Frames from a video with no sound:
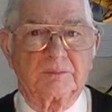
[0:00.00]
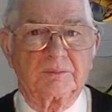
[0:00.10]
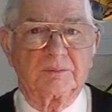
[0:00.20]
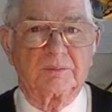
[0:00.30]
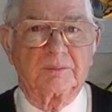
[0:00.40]

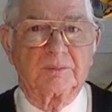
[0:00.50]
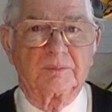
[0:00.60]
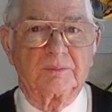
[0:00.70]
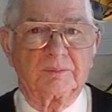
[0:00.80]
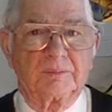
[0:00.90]

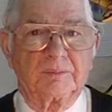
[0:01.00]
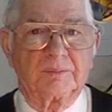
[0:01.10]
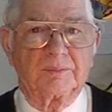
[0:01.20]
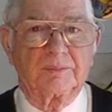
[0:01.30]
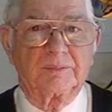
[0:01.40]

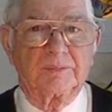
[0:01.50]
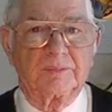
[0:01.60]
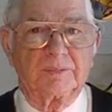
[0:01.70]
[no speech]